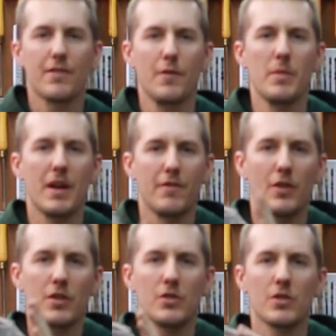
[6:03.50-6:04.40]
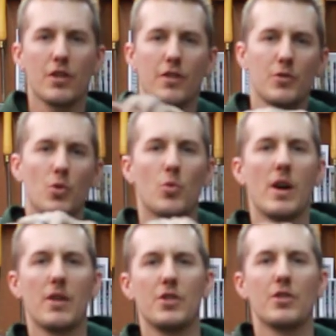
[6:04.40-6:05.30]
get from that vertical curve to
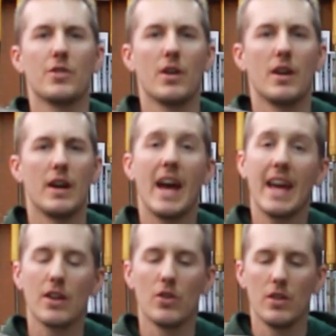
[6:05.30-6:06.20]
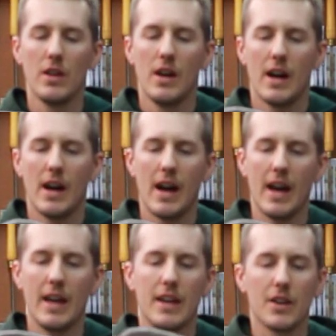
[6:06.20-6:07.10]
around your uh, ankle,
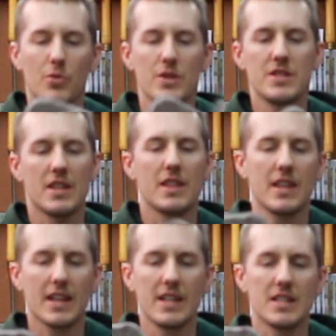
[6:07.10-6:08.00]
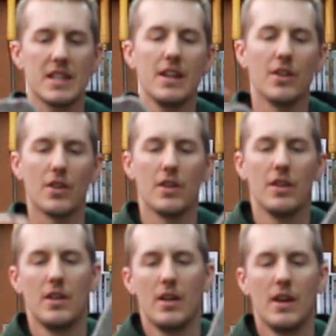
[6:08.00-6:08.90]
I increased the thickness here
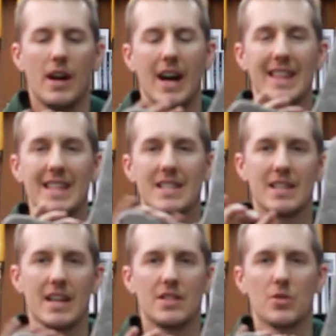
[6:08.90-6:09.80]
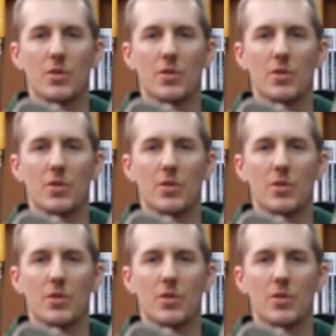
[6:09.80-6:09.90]
on this side.